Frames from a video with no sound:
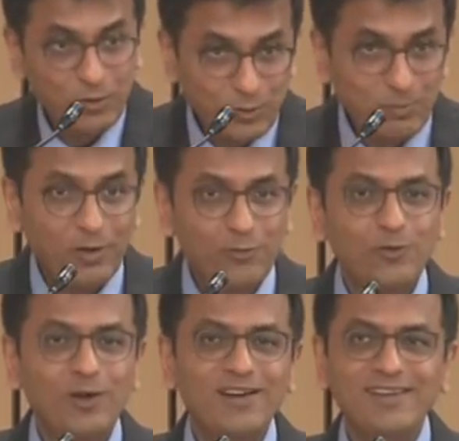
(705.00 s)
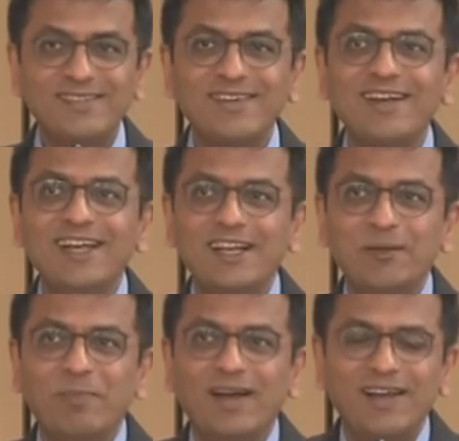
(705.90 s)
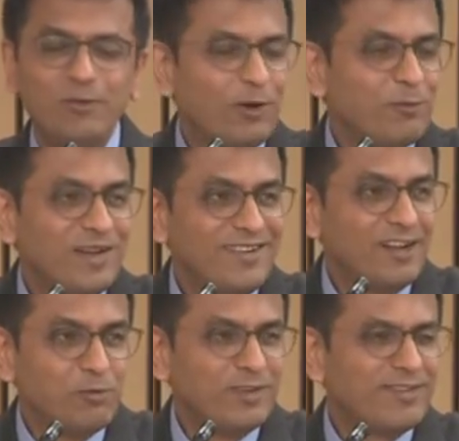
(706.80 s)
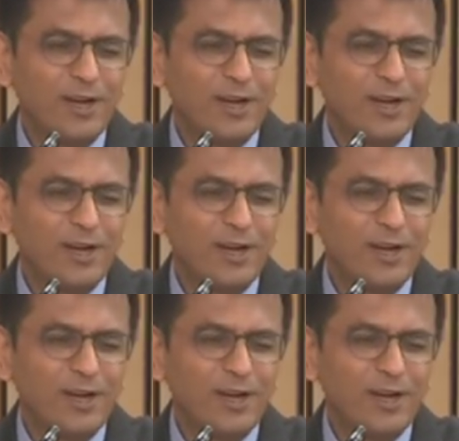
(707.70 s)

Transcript: wrote about Fuller recently in my one of my judgments.